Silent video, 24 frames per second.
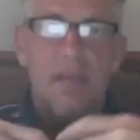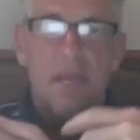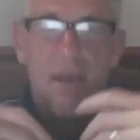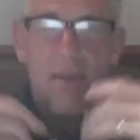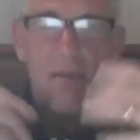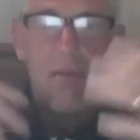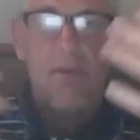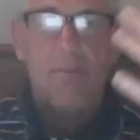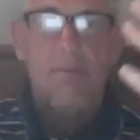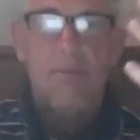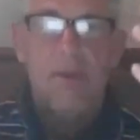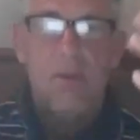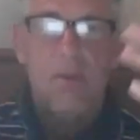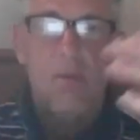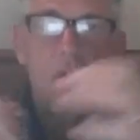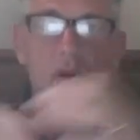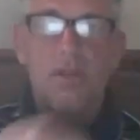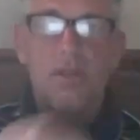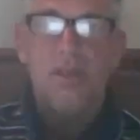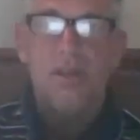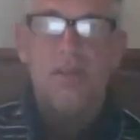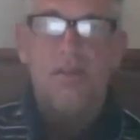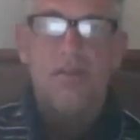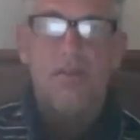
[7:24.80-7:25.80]
it would be
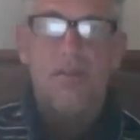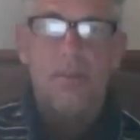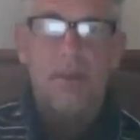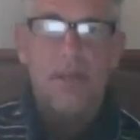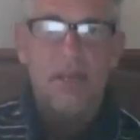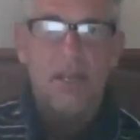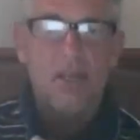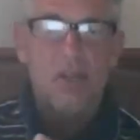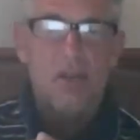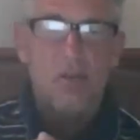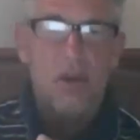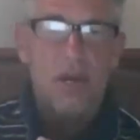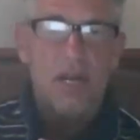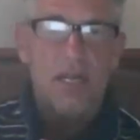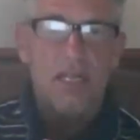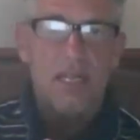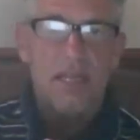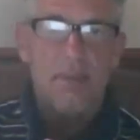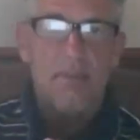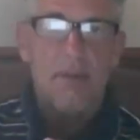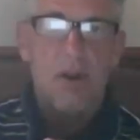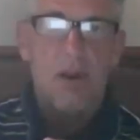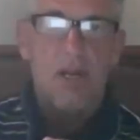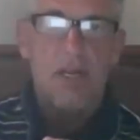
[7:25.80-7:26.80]
worth it for me to
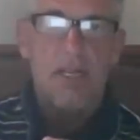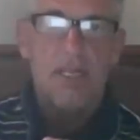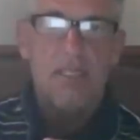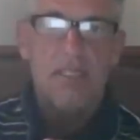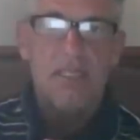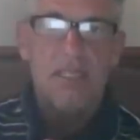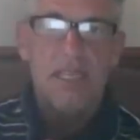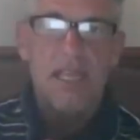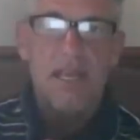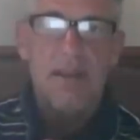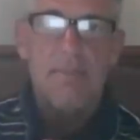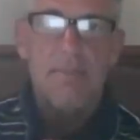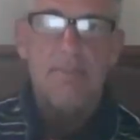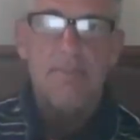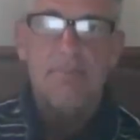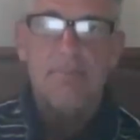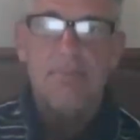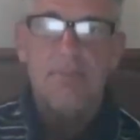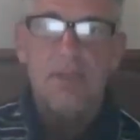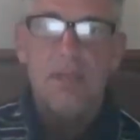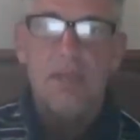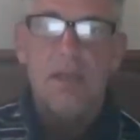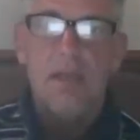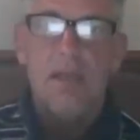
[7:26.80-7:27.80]
directly market to them.
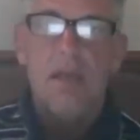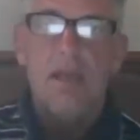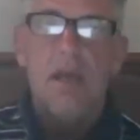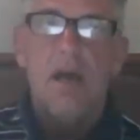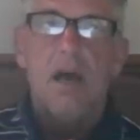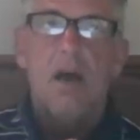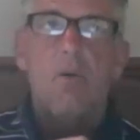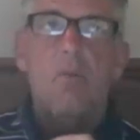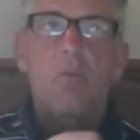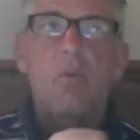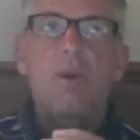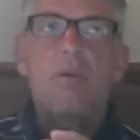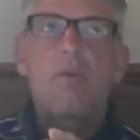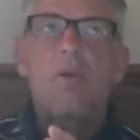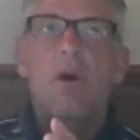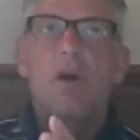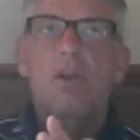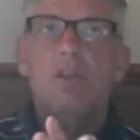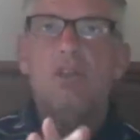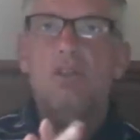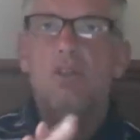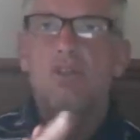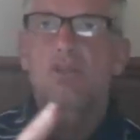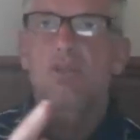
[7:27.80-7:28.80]
We will
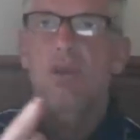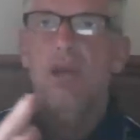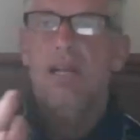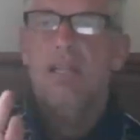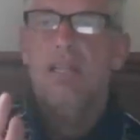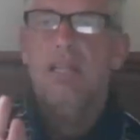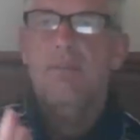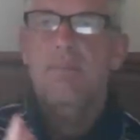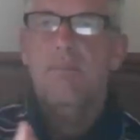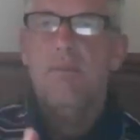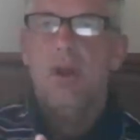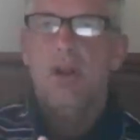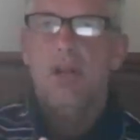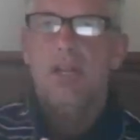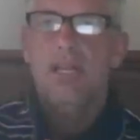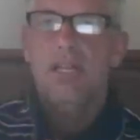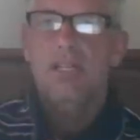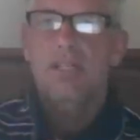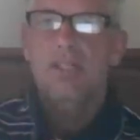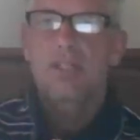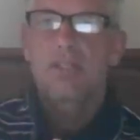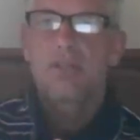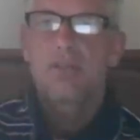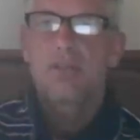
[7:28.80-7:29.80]
also directly
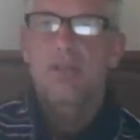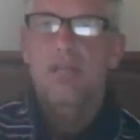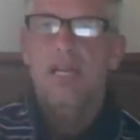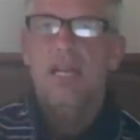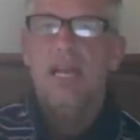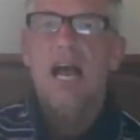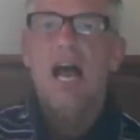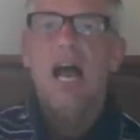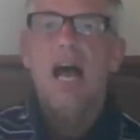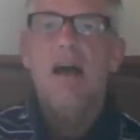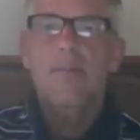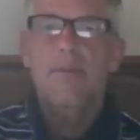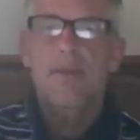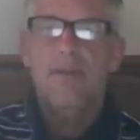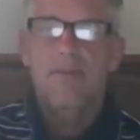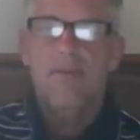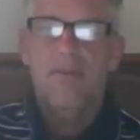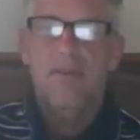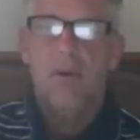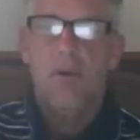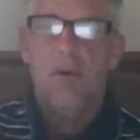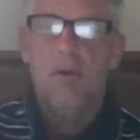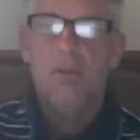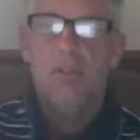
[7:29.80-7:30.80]
market to the common
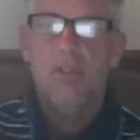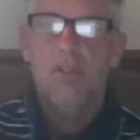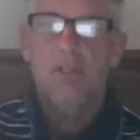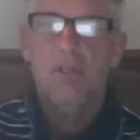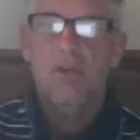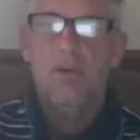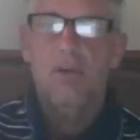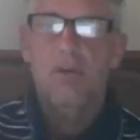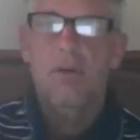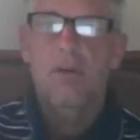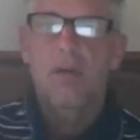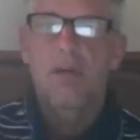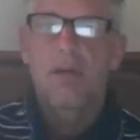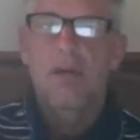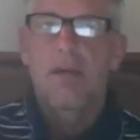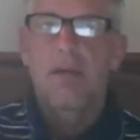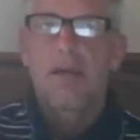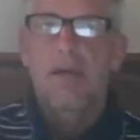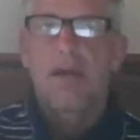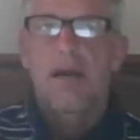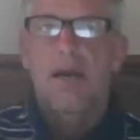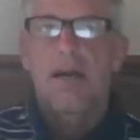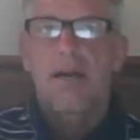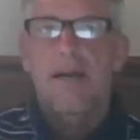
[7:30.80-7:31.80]
folk too.
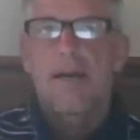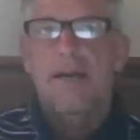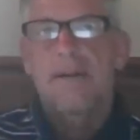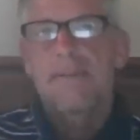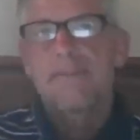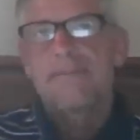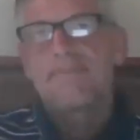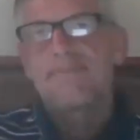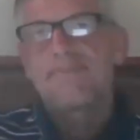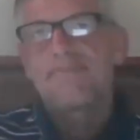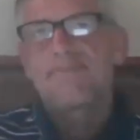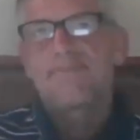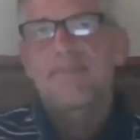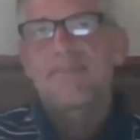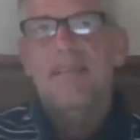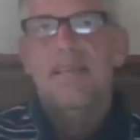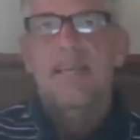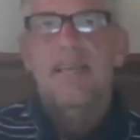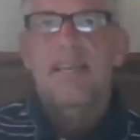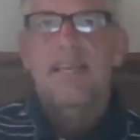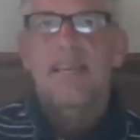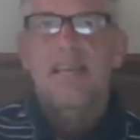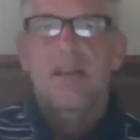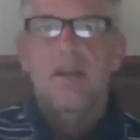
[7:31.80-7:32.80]

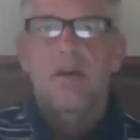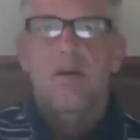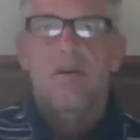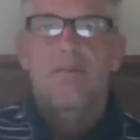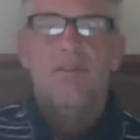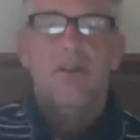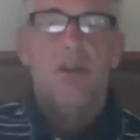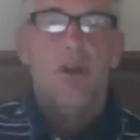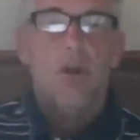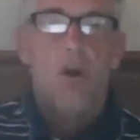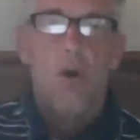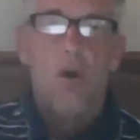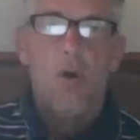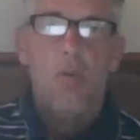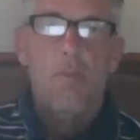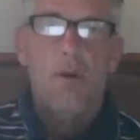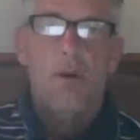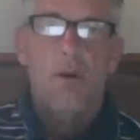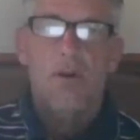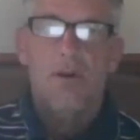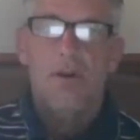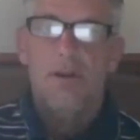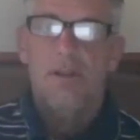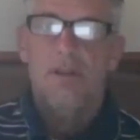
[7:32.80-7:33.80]
If you're a
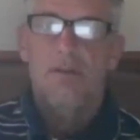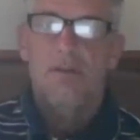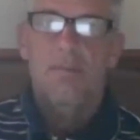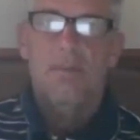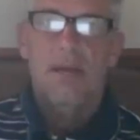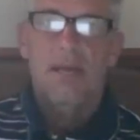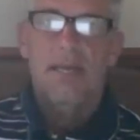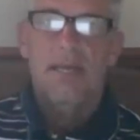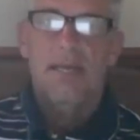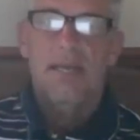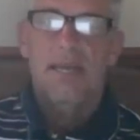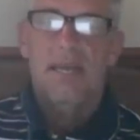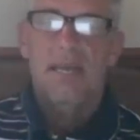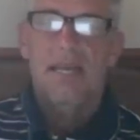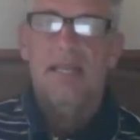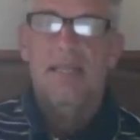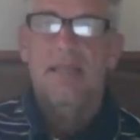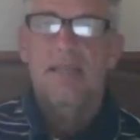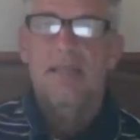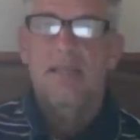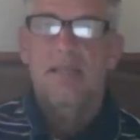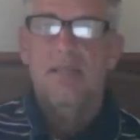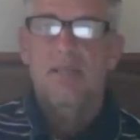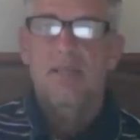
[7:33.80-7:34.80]
homeowner, you might get
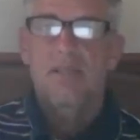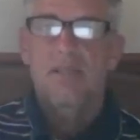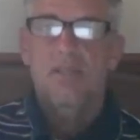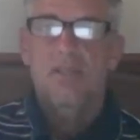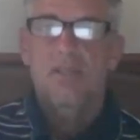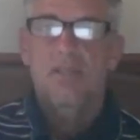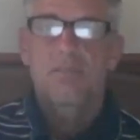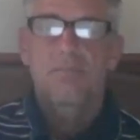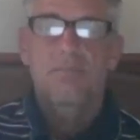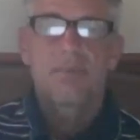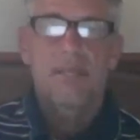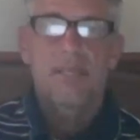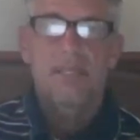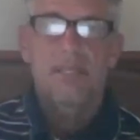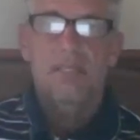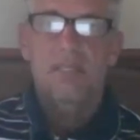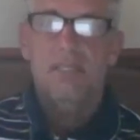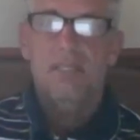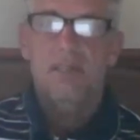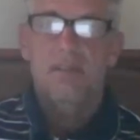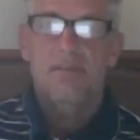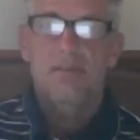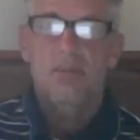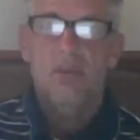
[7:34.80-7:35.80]

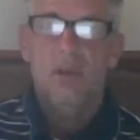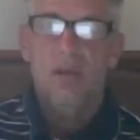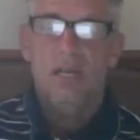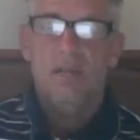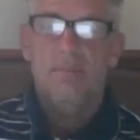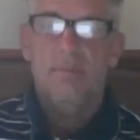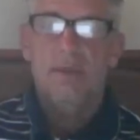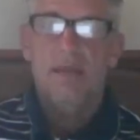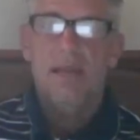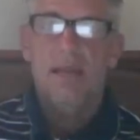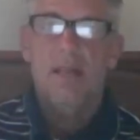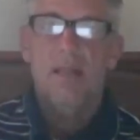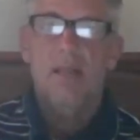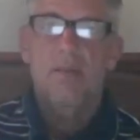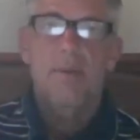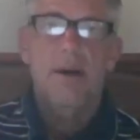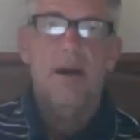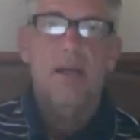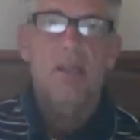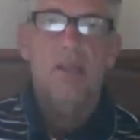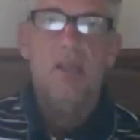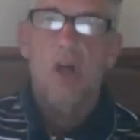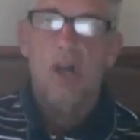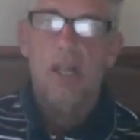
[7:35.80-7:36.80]
pieces of direct mail
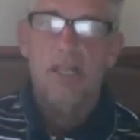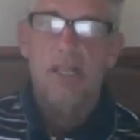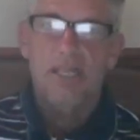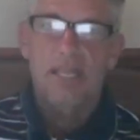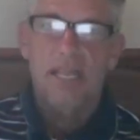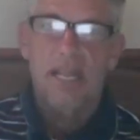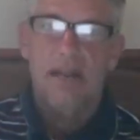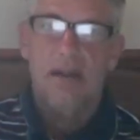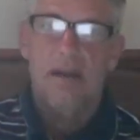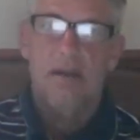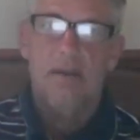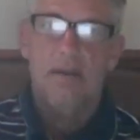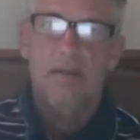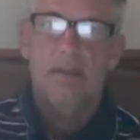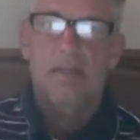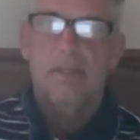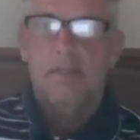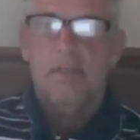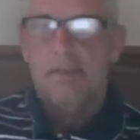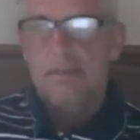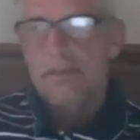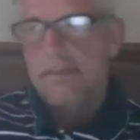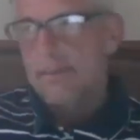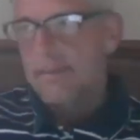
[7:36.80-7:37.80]
about lawn care.
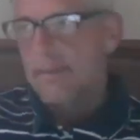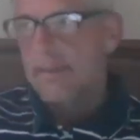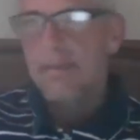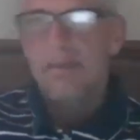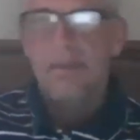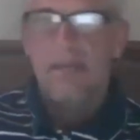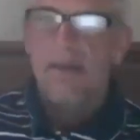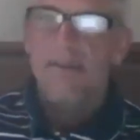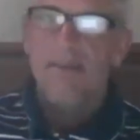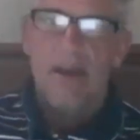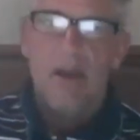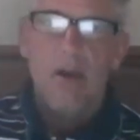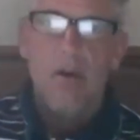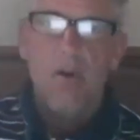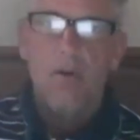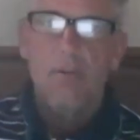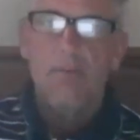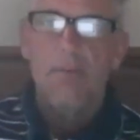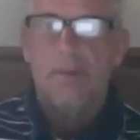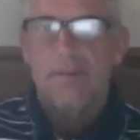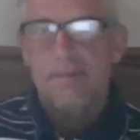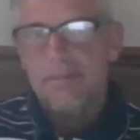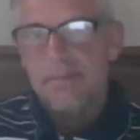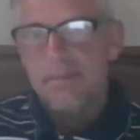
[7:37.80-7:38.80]
Well, you have a
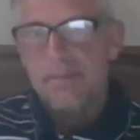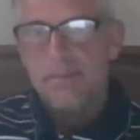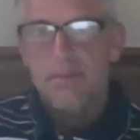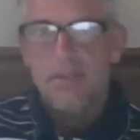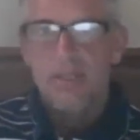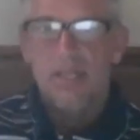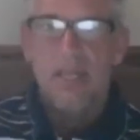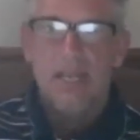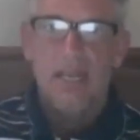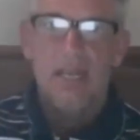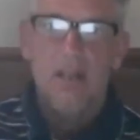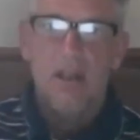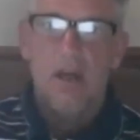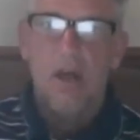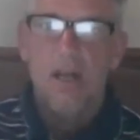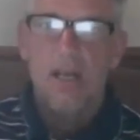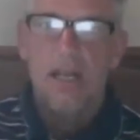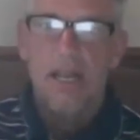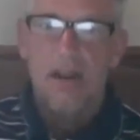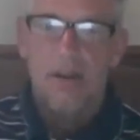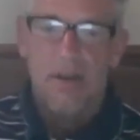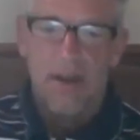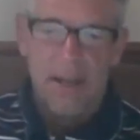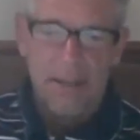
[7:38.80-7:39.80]
home and you get lawn
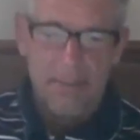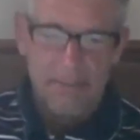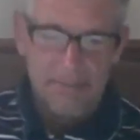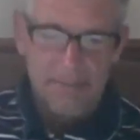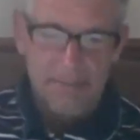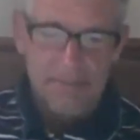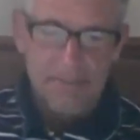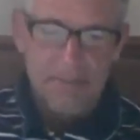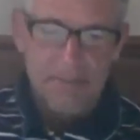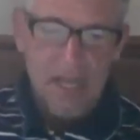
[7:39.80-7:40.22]
care, right?